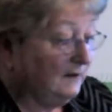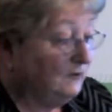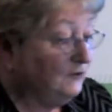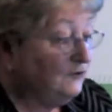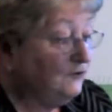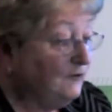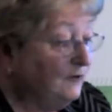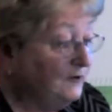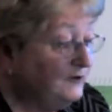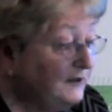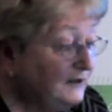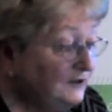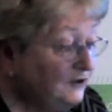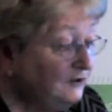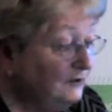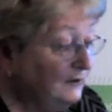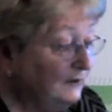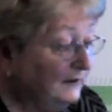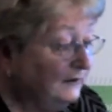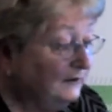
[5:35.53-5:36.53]

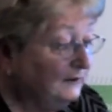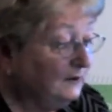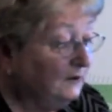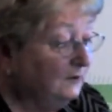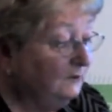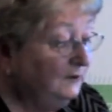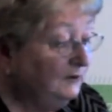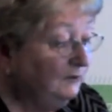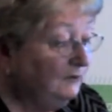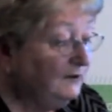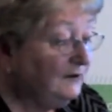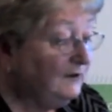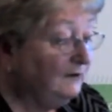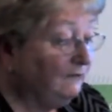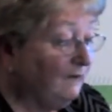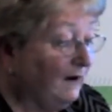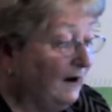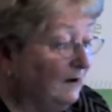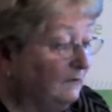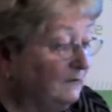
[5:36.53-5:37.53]
traditionally the community
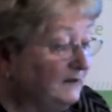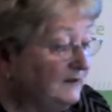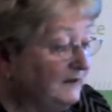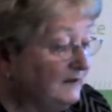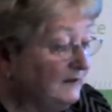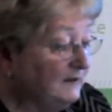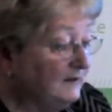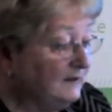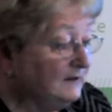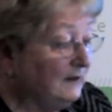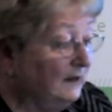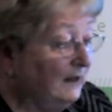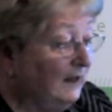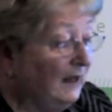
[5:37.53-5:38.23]
pharmacist